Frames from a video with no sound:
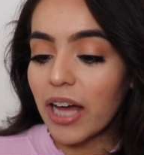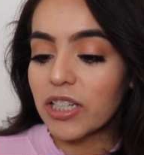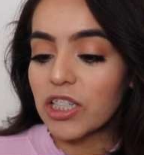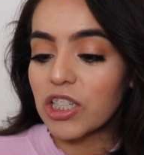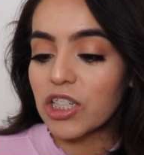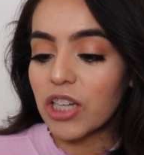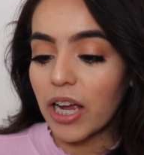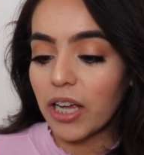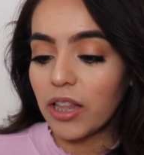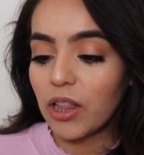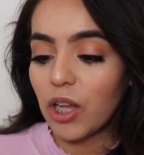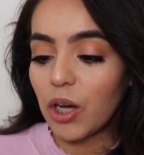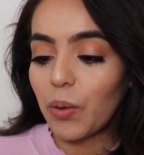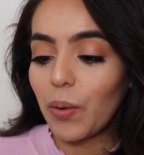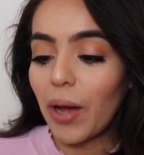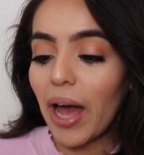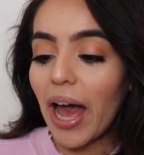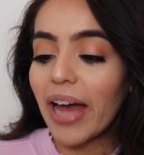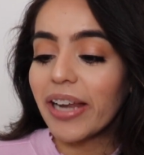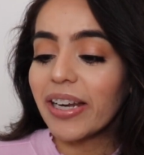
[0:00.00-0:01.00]
at
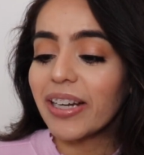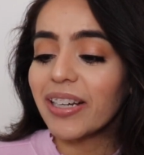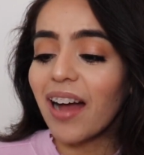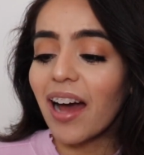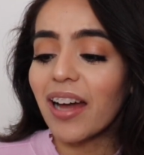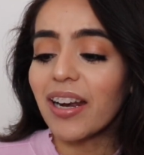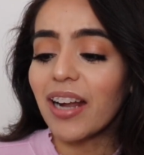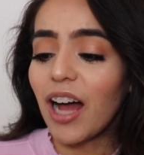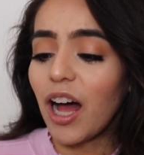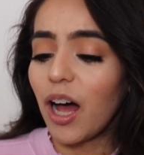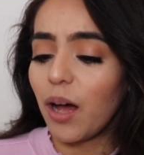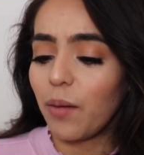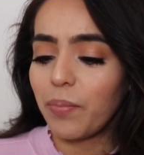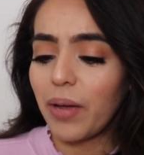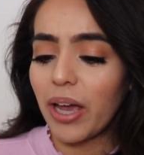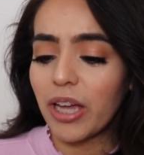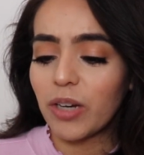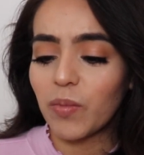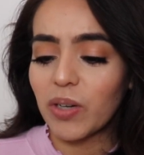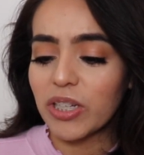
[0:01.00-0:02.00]
shiloh hannah got
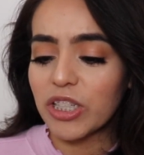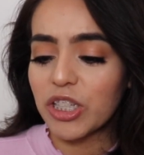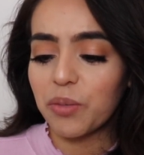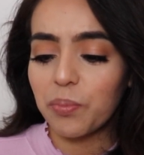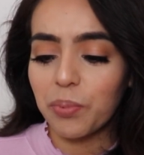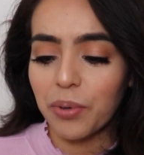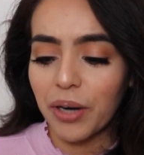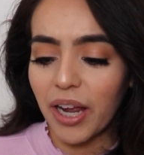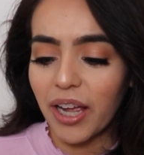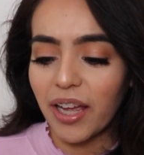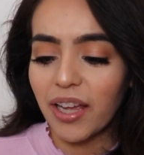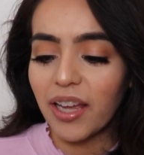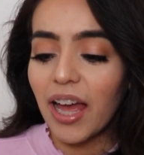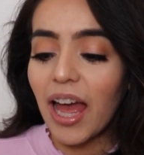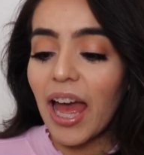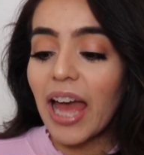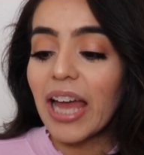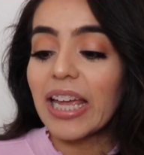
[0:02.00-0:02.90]
up and went to pray